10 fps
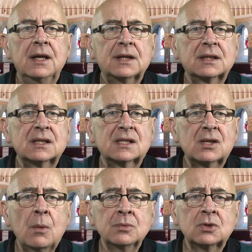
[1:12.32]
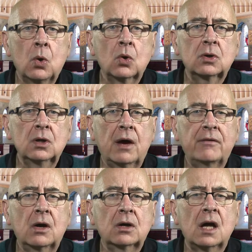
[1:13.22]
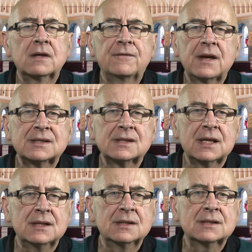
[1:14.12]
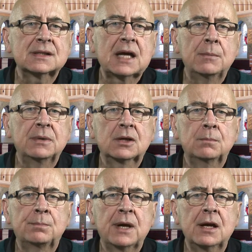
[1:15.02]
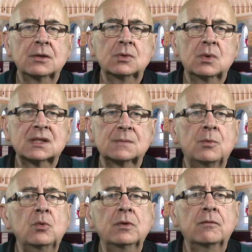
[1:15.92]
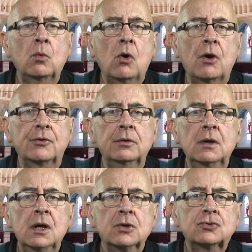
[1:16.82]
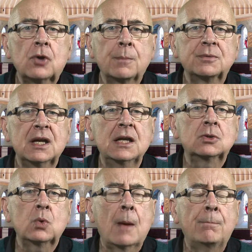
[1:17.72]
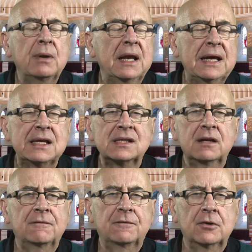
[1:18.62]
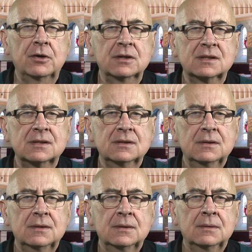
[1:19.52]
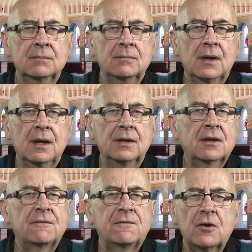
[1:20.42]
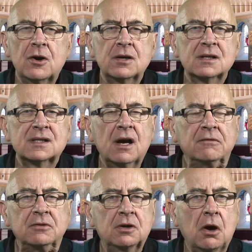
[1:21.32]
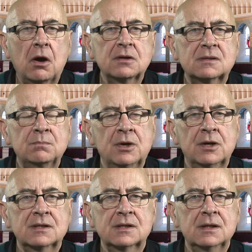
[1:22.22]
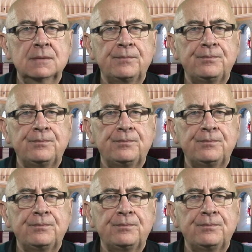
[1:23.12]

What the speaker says: that the sum total of our confessed sins can be compared to a spoon of water dropped into a blazing furnace. The furnace of God's mercy.